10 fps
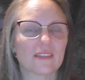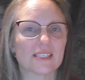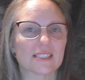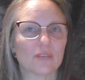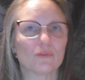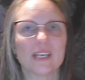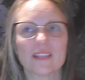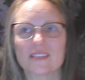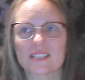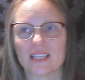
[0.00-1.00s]
this and
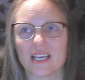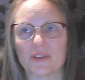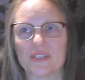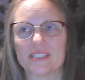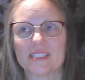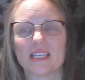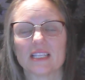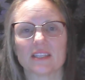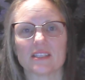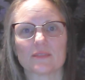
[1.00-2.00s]
reading this aloud and
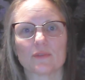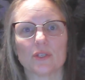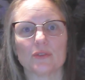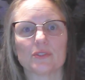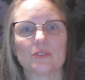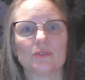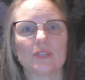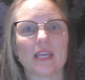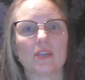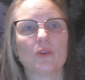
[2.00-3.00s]
detailing this for you to
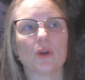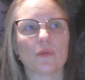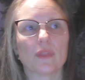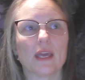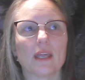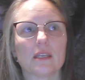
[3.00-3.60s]
let you know that